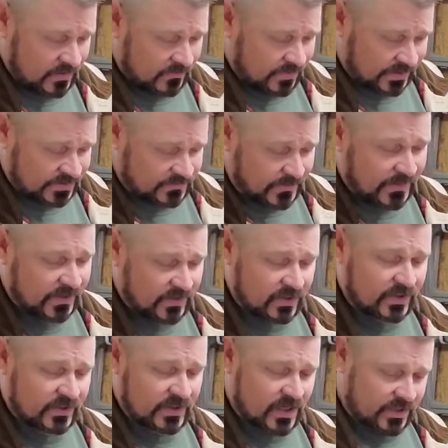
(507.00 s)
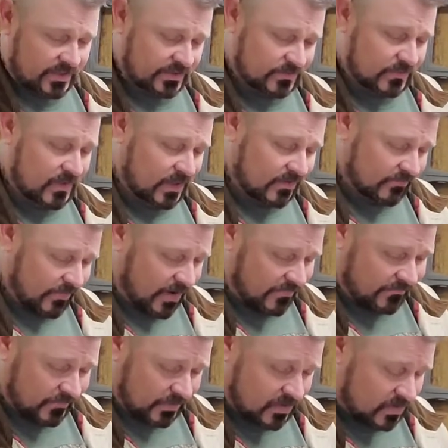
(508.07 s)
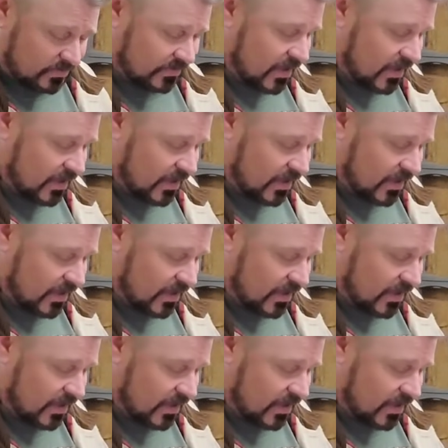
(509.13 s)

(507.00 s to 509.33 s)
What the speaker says: But it's been a good gun. I've had it for a long